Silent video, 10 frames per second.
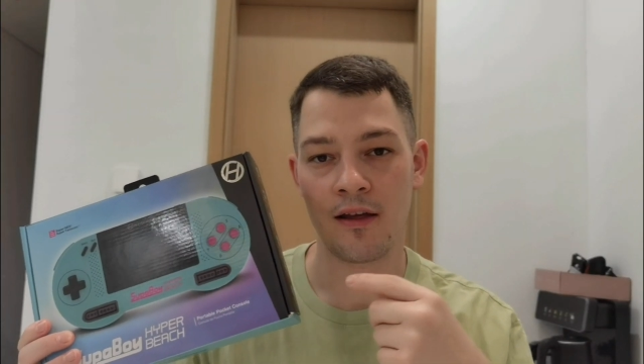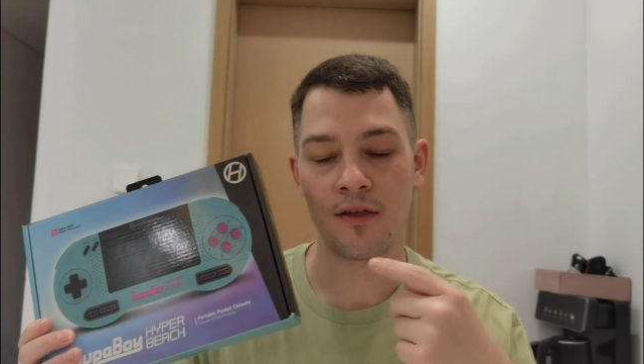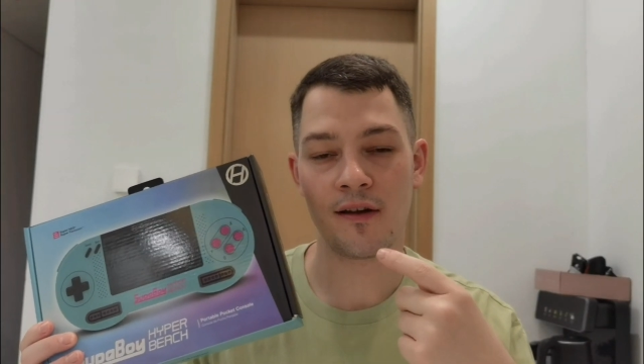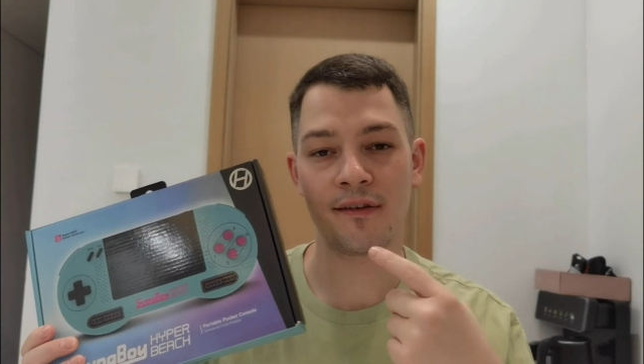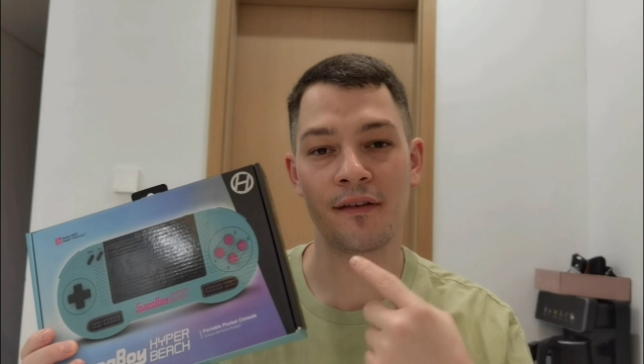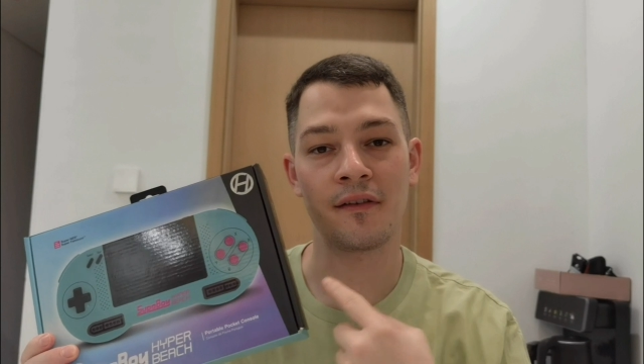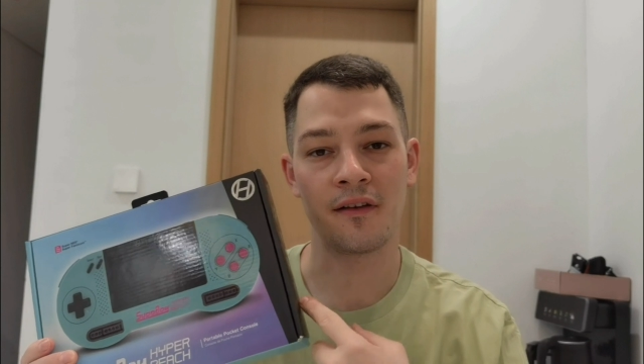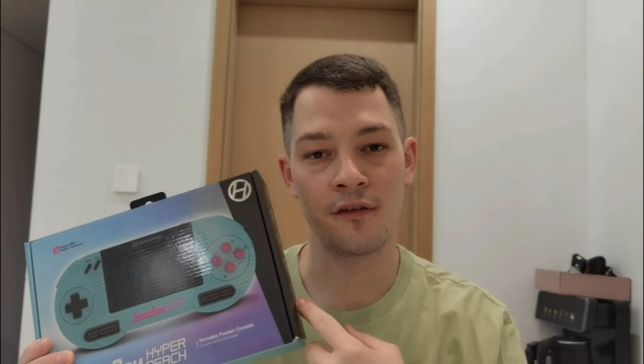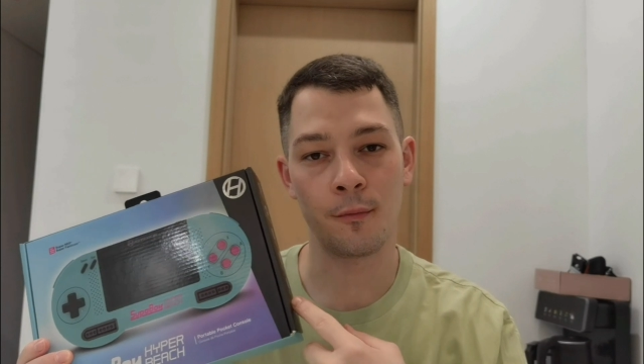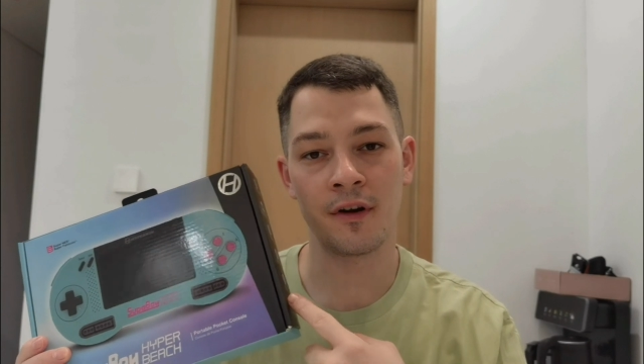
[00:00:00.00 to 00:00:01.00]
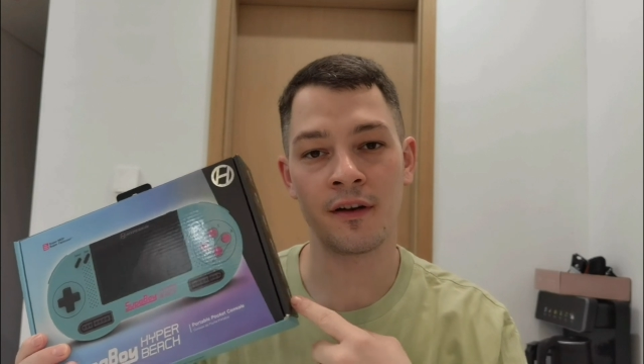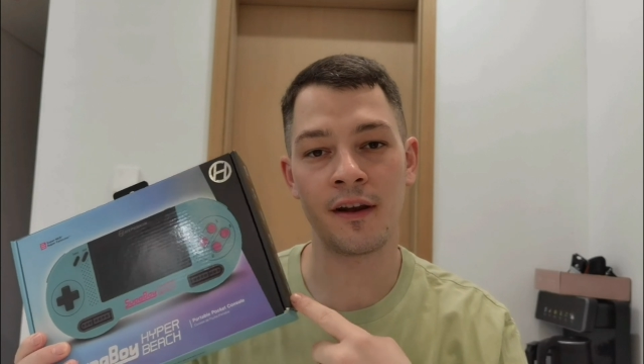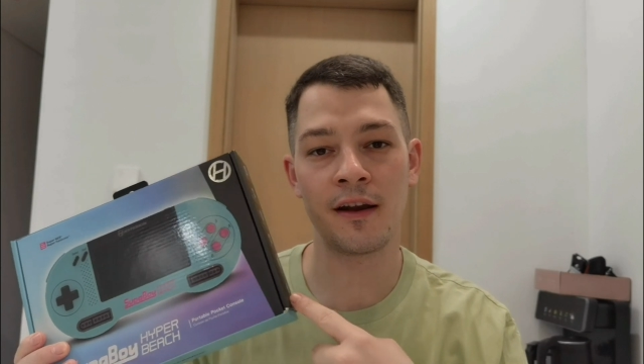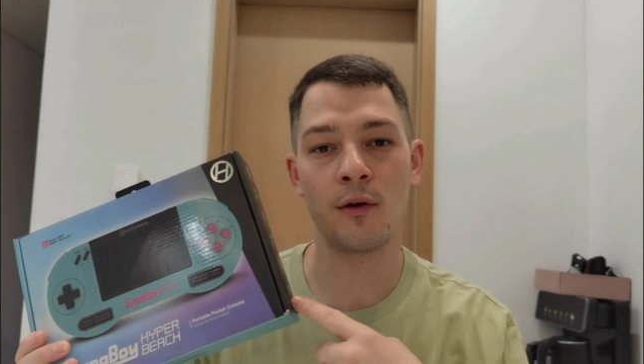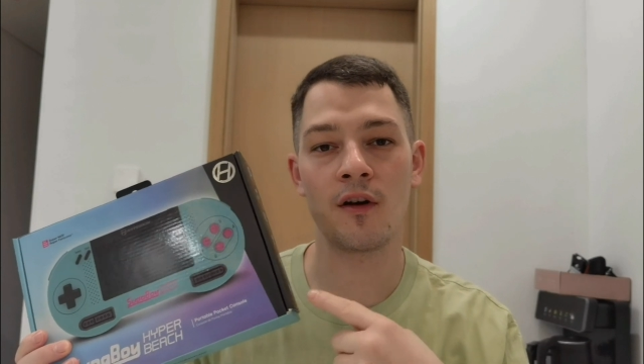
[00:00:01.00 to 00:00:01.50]
This is a Super
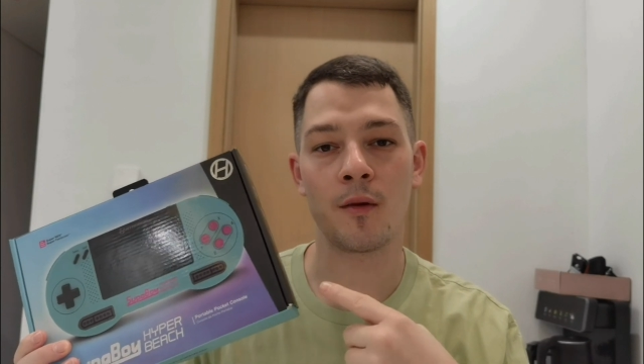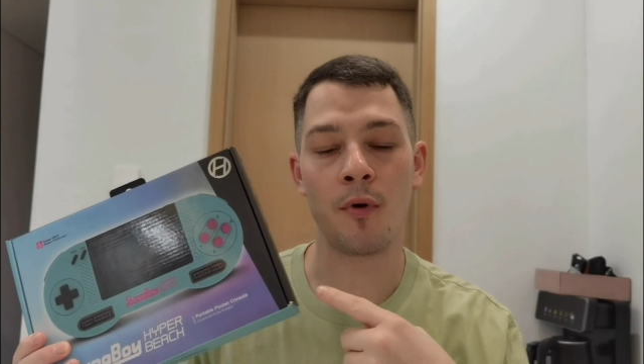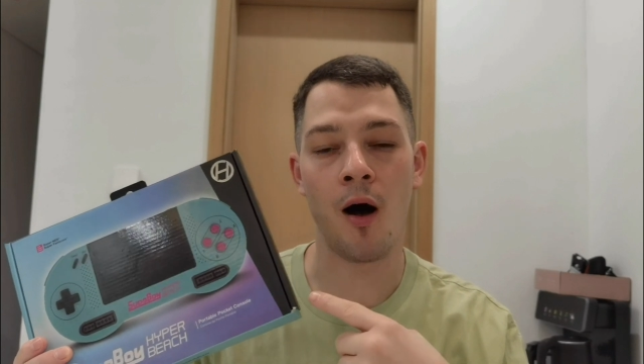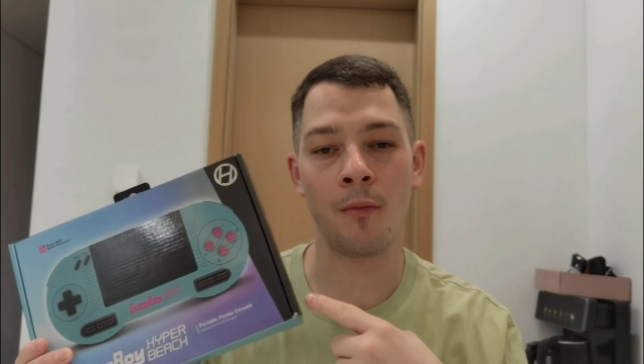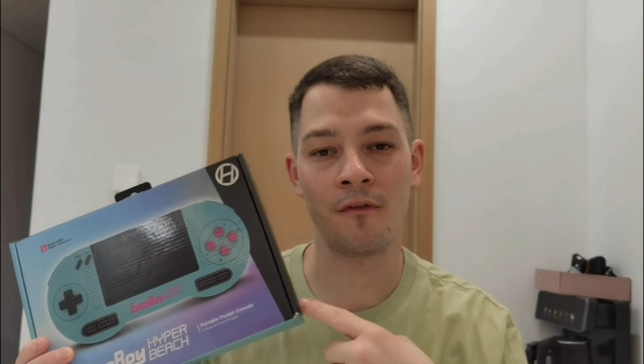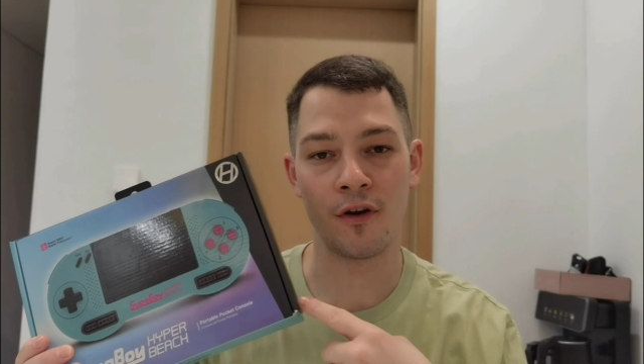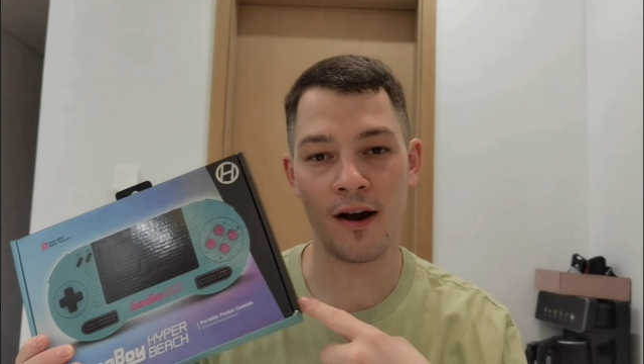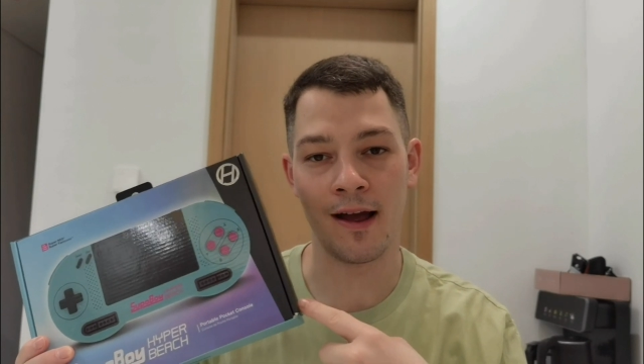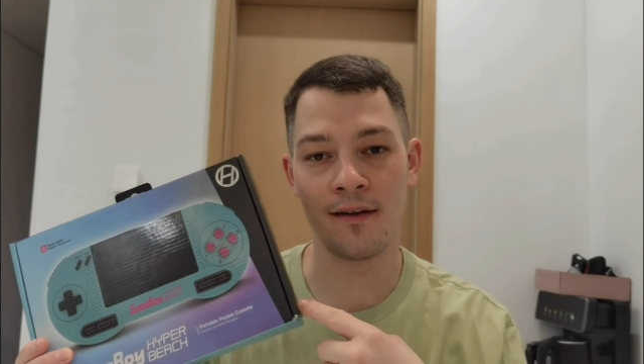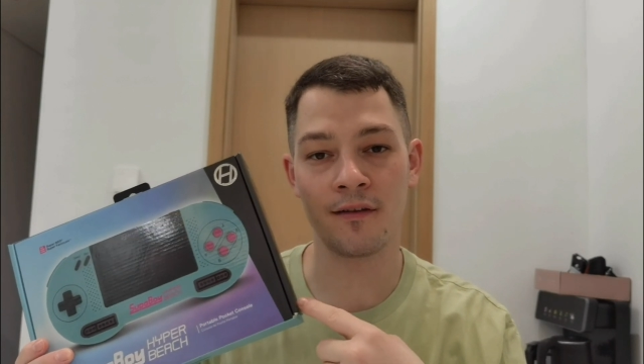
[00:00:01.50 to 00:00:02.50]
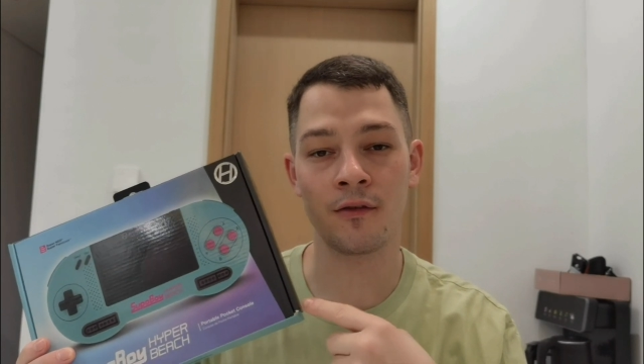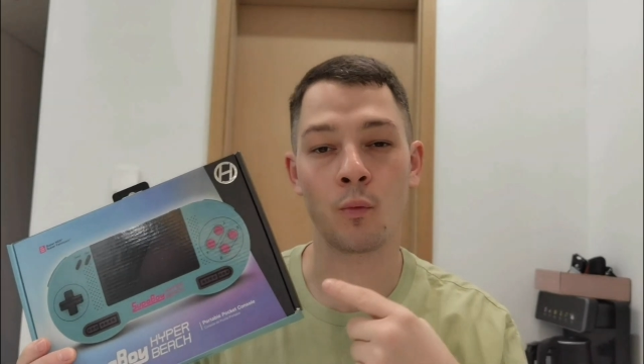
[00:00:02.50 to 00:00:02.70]
Nintendo in the palm of your hands.